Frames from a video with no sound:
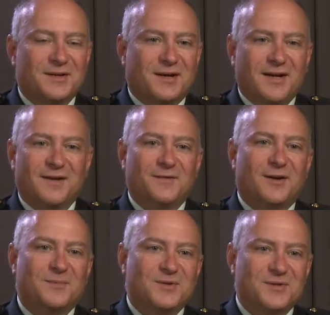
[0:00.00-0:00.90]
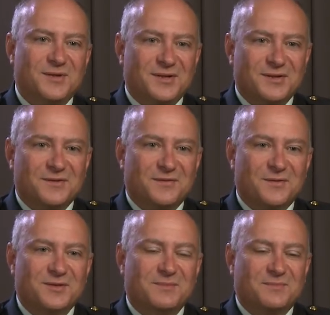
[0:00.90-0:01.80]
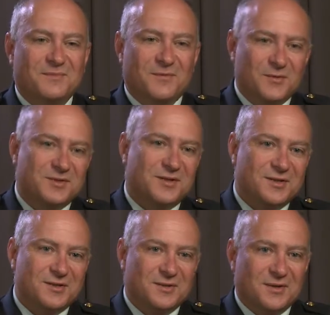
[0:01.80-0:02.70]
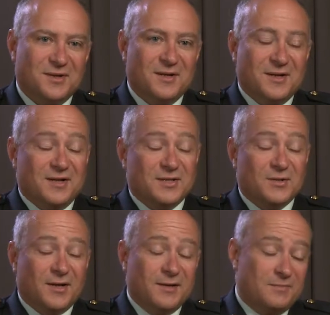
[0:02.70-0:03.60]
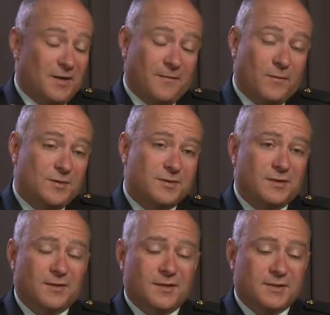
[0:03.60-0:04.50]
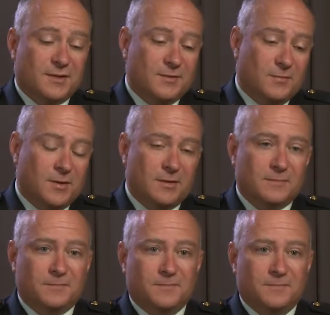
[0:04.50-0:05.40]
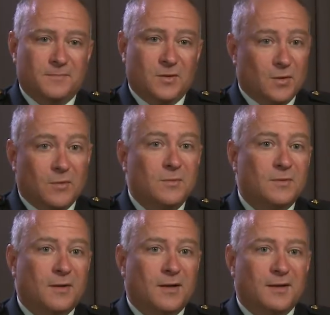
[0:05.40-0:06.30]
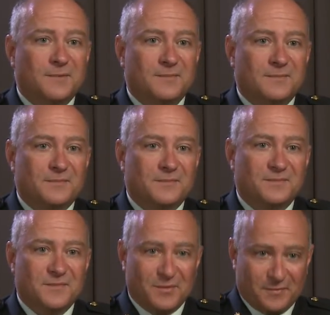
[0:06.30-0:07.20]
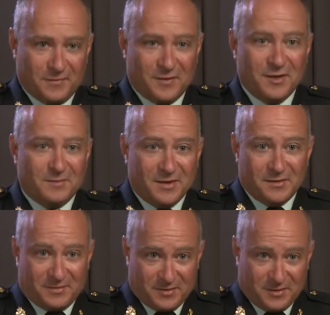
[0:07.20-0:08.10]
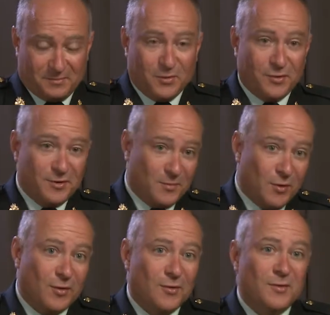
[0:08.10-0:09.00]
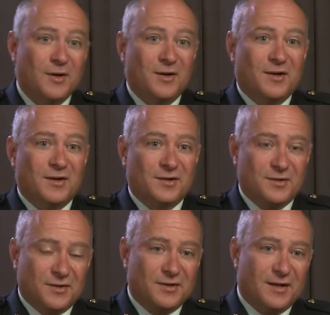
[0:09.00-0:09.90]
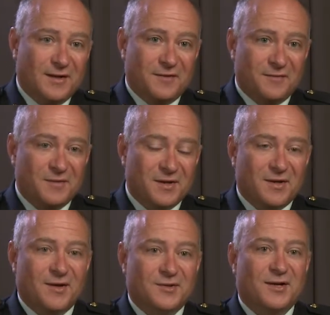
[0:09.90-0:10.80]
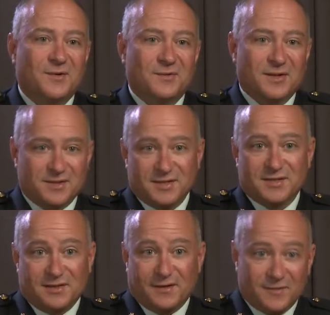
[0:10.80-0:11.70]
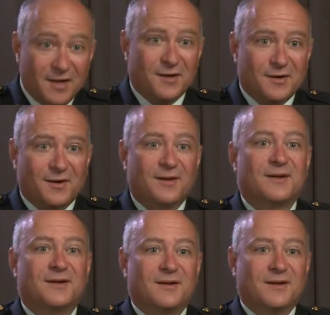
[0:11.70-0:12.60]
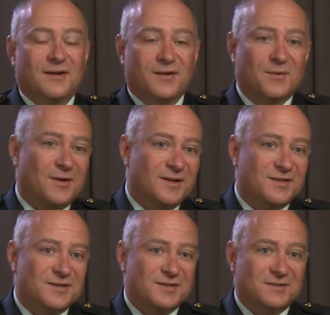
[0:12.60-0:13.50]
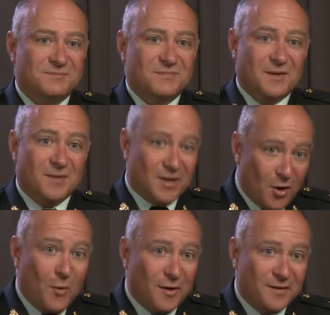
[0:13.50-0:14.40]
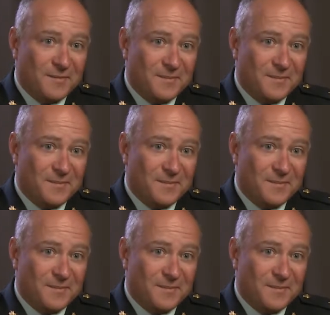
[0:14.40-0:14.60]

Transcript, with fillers: have an opportunity to force an issue, so I forced it, and I said, well, no. if you need me to deploy tomorrow, you can give me a contract that says lieutenant on it. Otherwise, I'm not going.